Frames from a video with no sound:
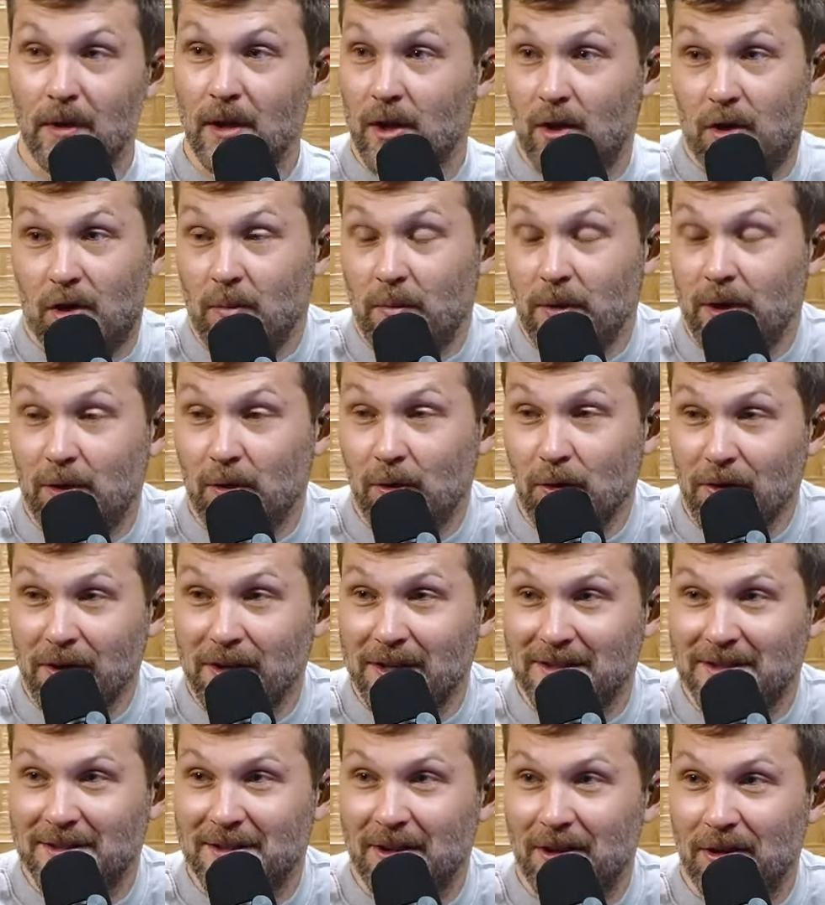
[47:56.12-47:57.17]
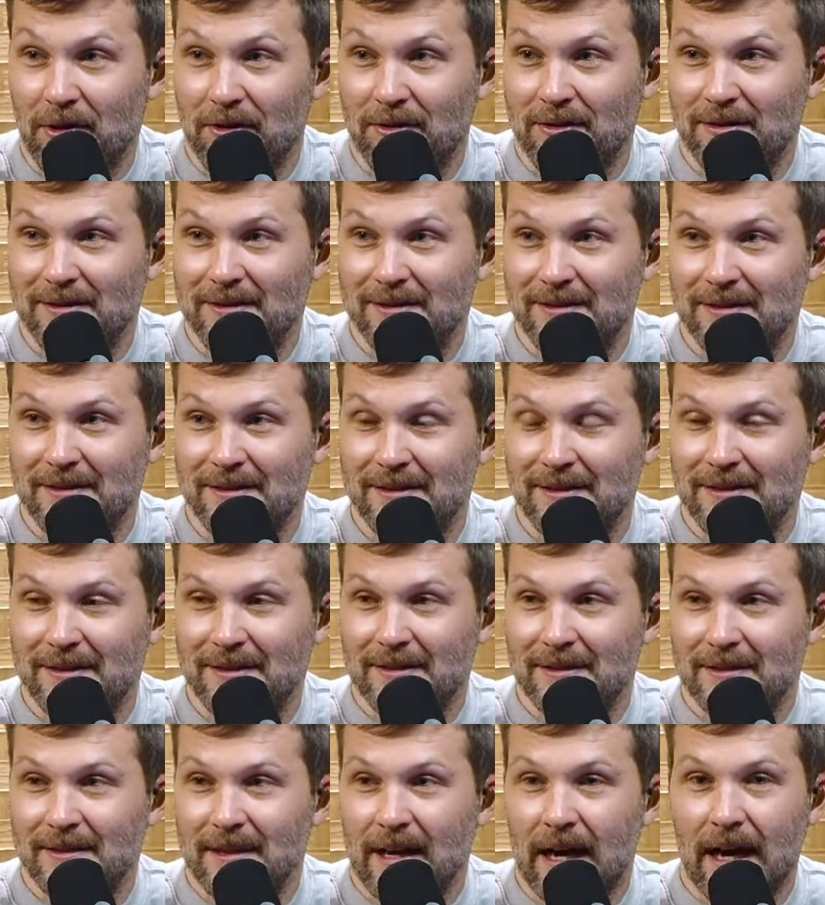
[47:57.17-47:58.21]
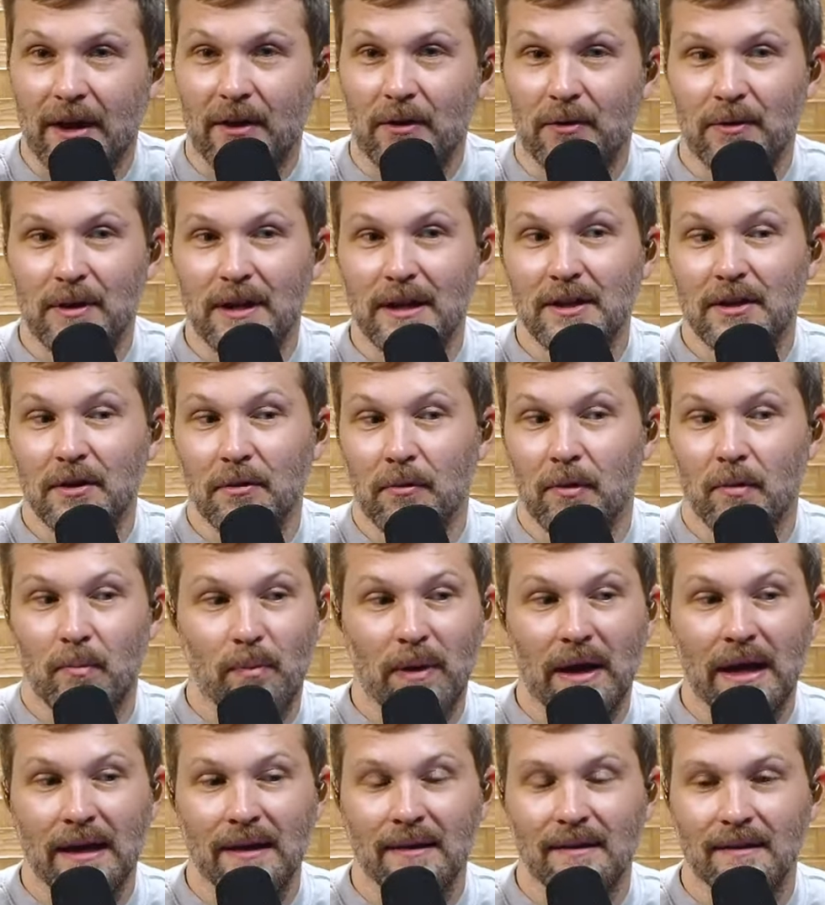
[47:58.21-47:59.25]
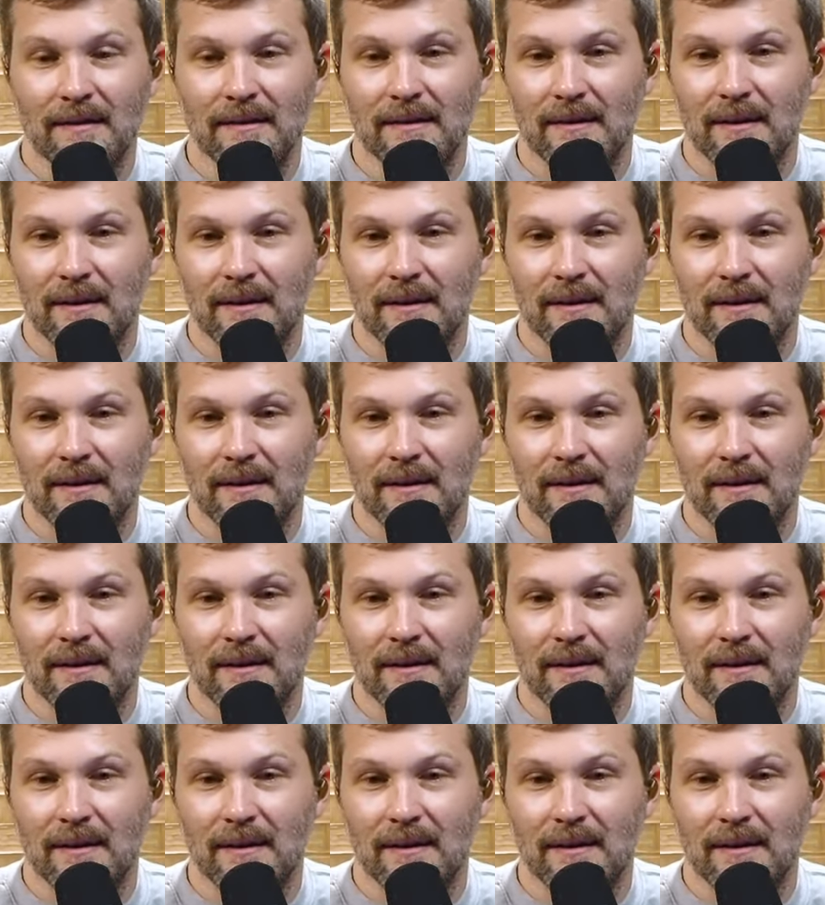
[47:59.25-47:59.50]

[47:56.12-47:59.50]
It could be glorious though. Yeah. I don't need to repent